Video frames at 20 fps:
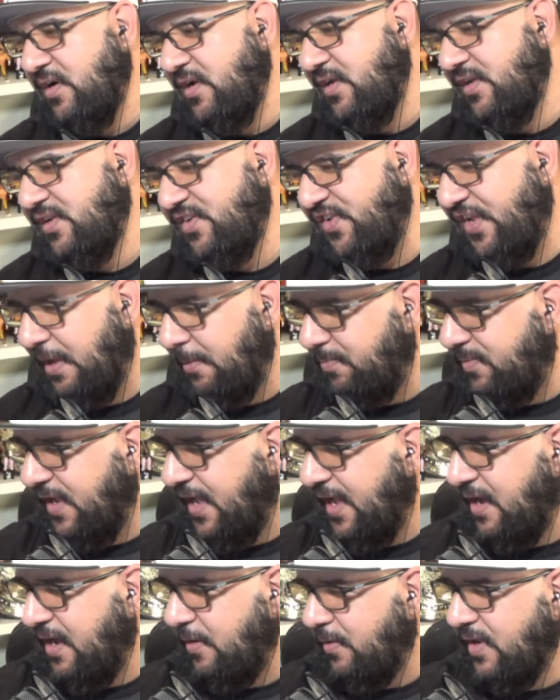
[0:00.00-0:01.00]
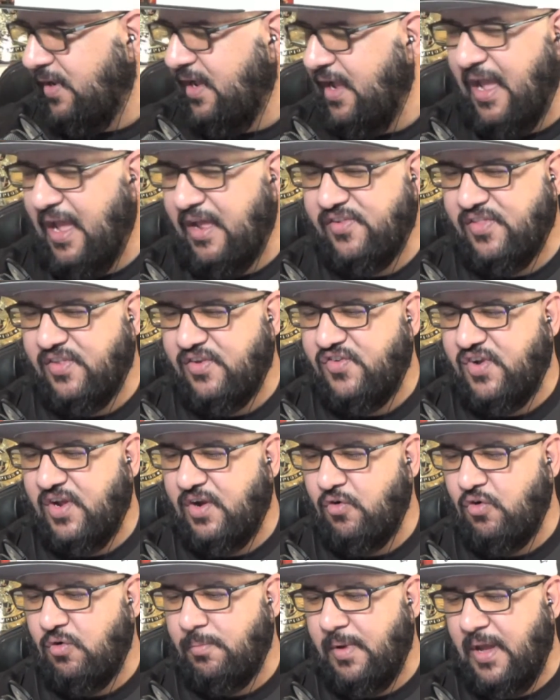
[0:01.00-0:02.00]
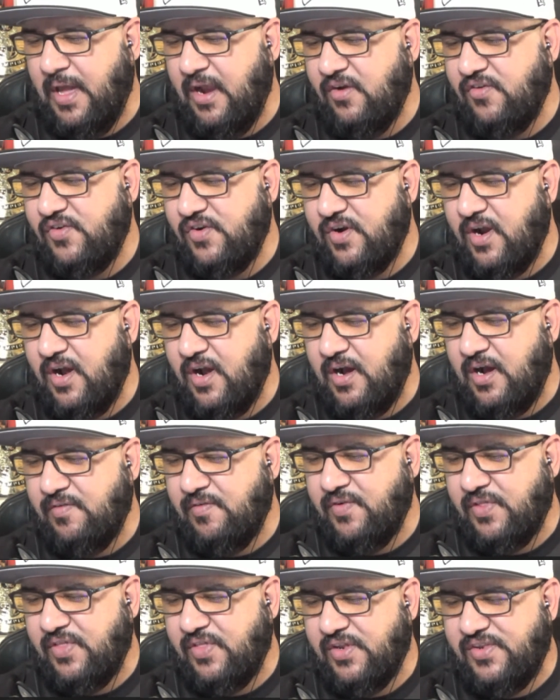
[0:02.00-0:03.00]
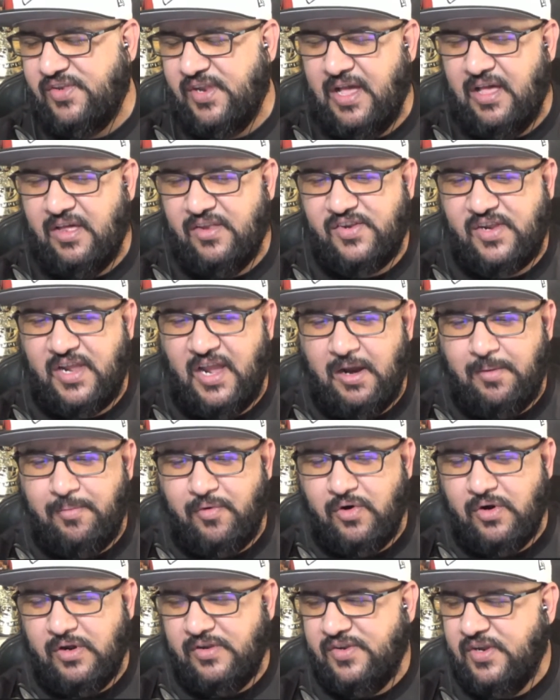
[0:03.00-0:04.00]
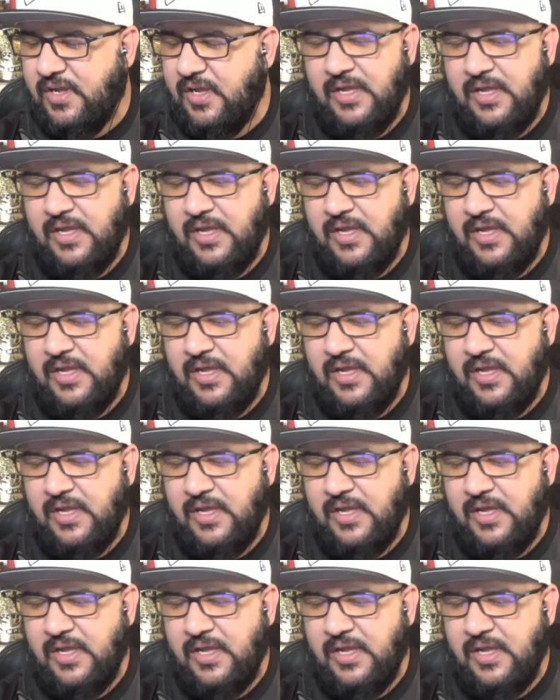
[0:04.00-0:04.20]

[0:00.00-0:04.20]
step down as the general manager of the Dallas Cowboys.